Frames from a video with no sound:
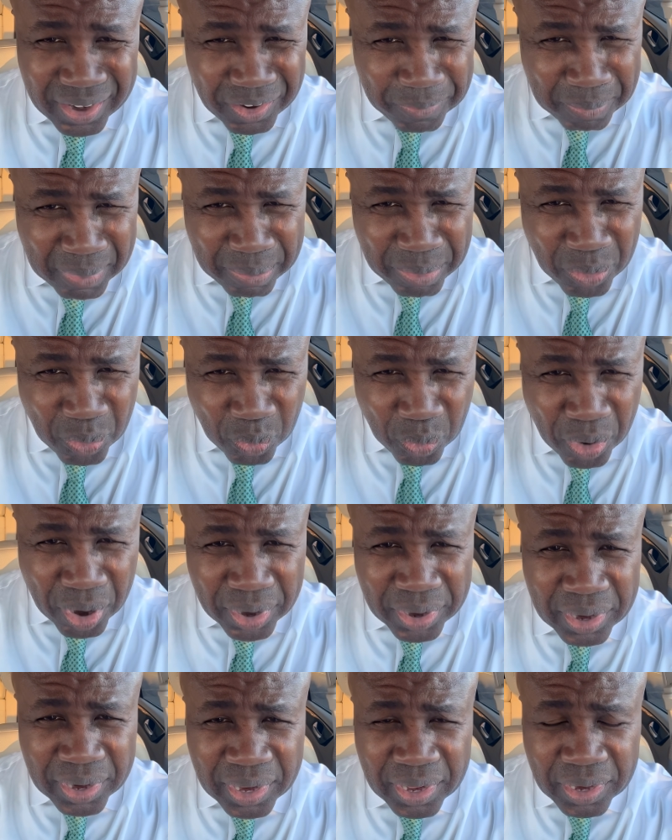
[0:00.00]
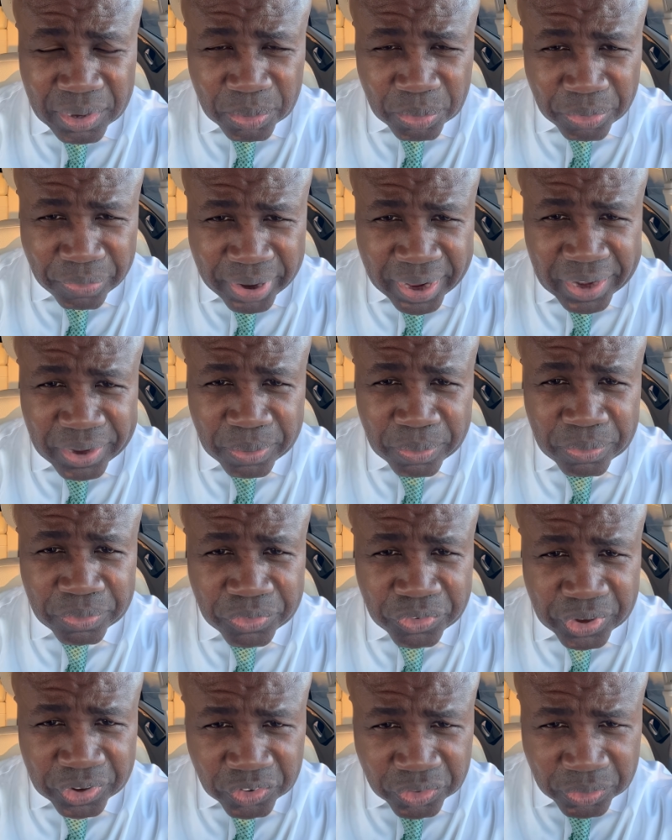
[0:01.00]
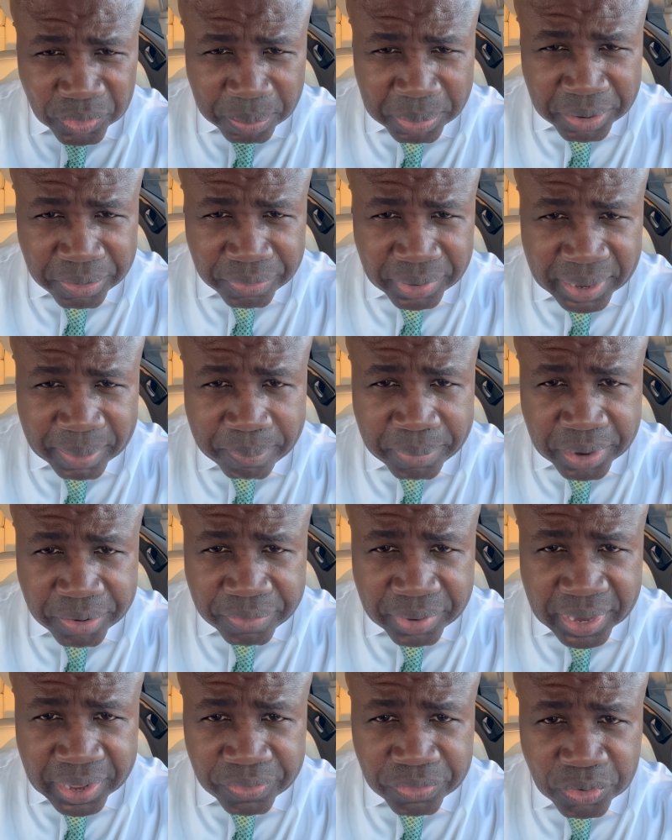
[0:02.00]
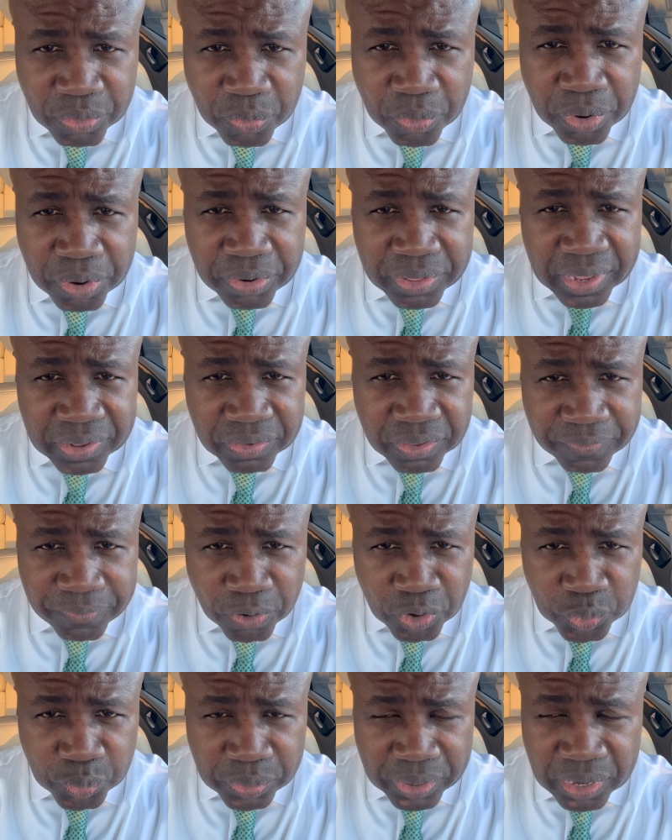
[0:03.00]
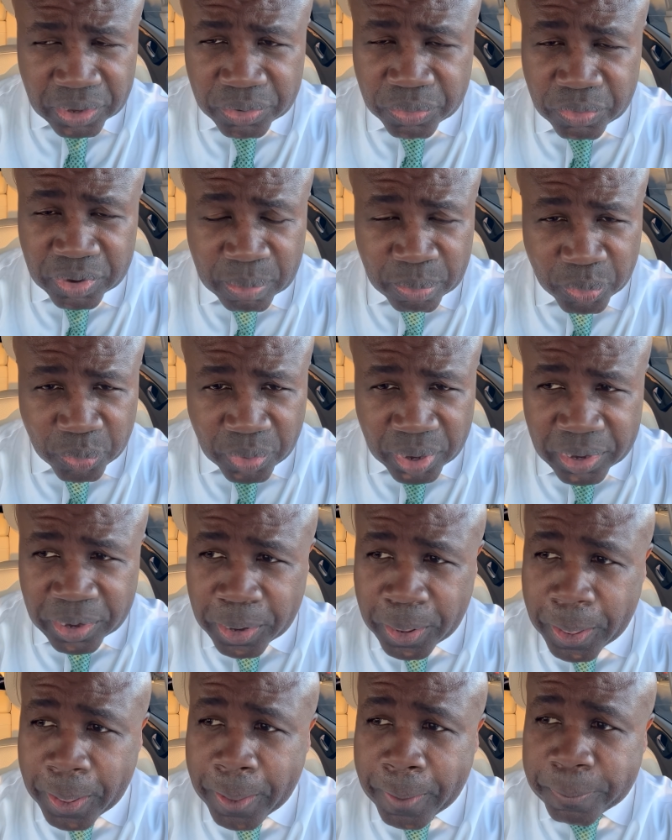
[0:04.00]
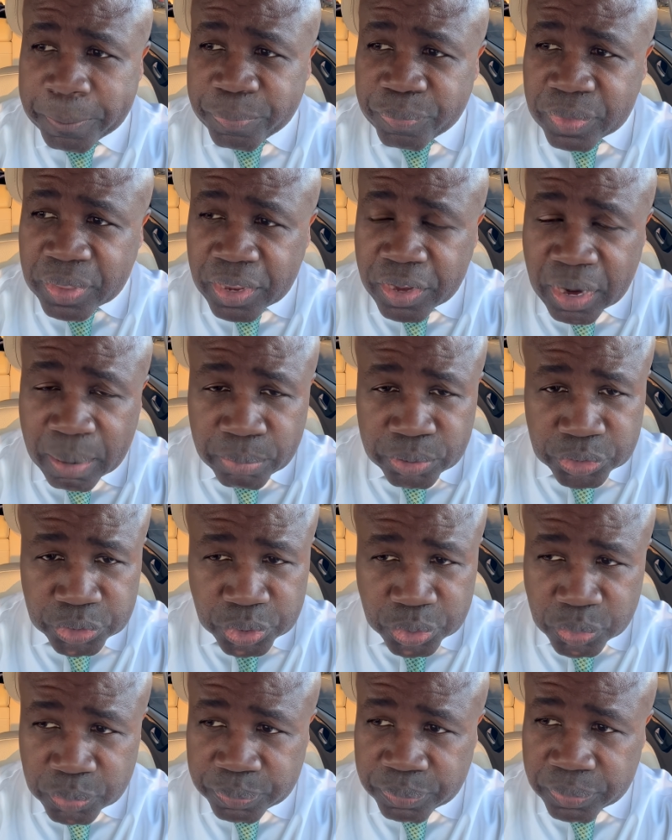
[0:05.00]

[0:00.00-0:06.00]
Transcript: Just maybe one little granule just to mineralize your water. That's the first one I'll do, number one. Number two,